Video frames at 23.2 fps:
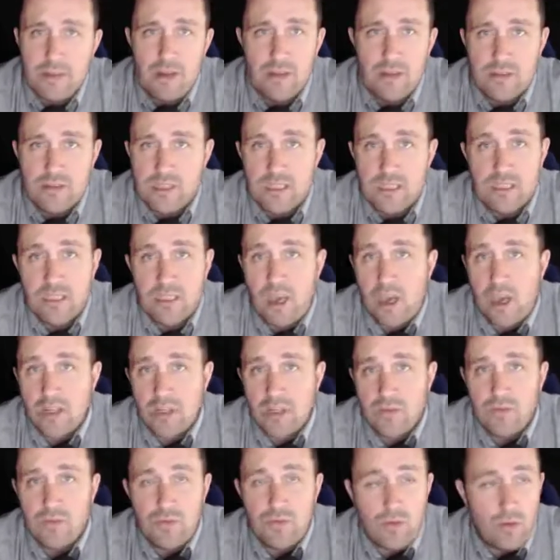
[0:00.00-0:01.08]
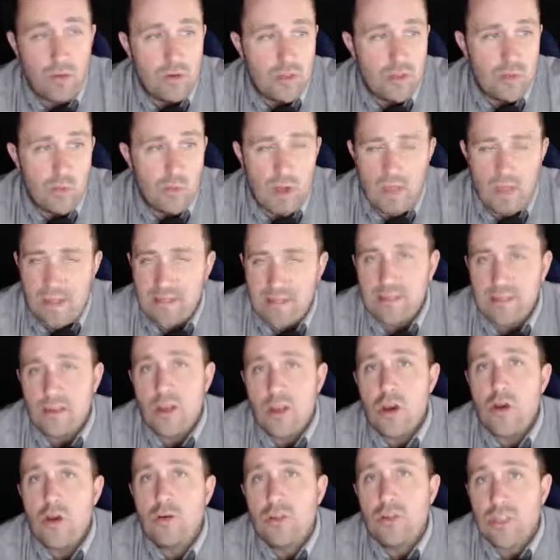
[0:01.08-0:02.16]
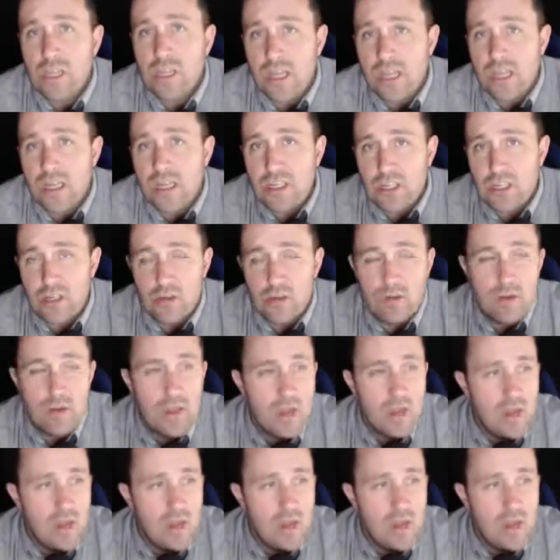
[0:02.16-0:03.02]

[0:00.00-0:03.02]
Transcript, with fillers: you know, it says caution, floor is wet. That's an OSHA issue.